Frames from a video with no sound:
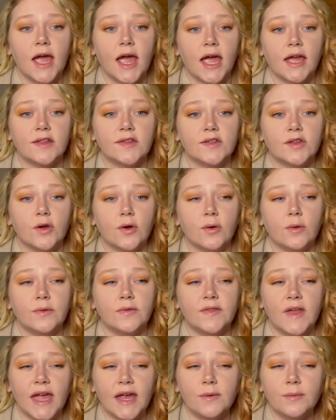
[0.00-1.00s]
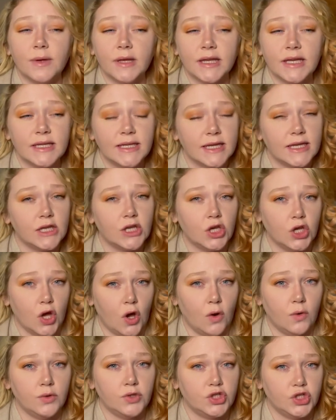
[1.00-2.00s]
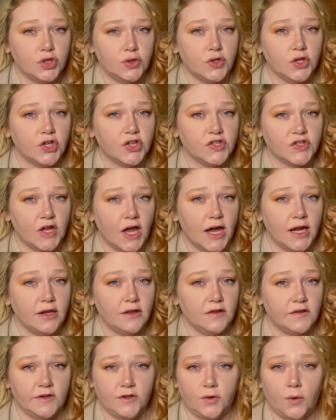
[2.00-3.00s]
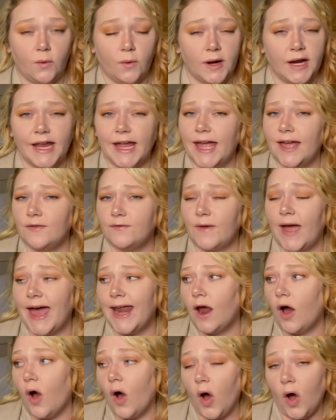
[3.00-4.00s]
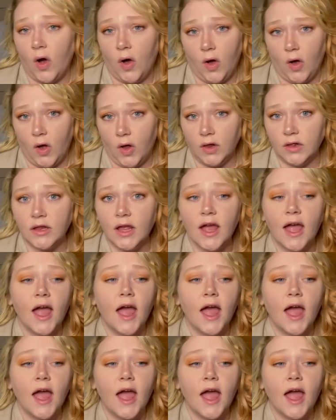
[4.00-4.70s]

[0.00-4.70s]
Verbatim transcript: And so they really didn't know Junior's side of the story, if at all.